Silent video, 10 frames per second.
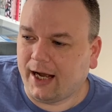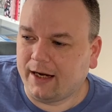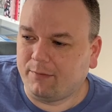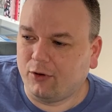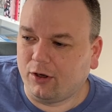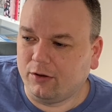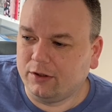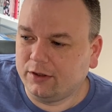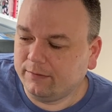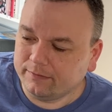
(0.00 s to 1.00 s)
add a
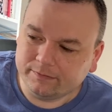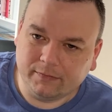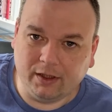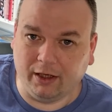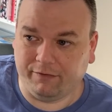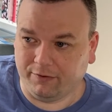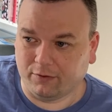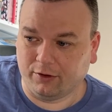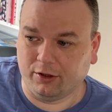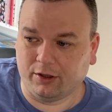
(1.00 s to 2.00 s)
product if you've
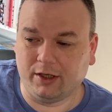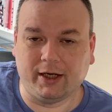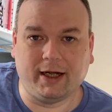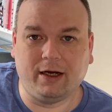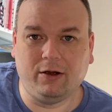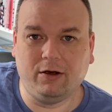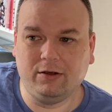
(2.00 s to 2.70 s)
already got it in your catalog.